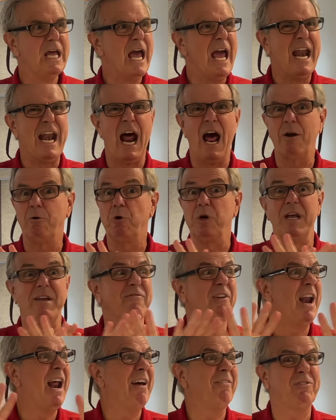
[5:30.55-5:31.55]
And I don't
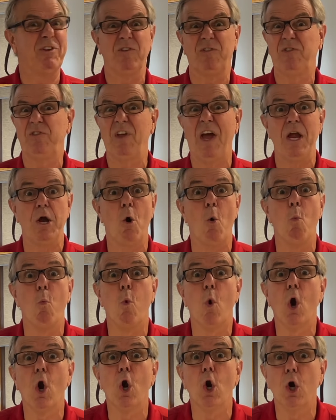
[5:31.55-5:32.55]
even have to say a
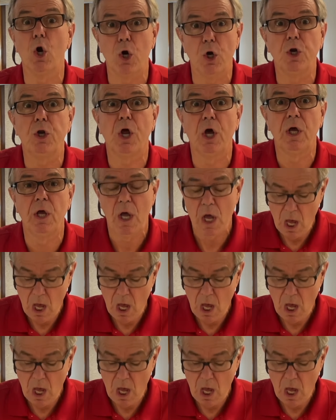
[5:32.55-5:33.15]
word.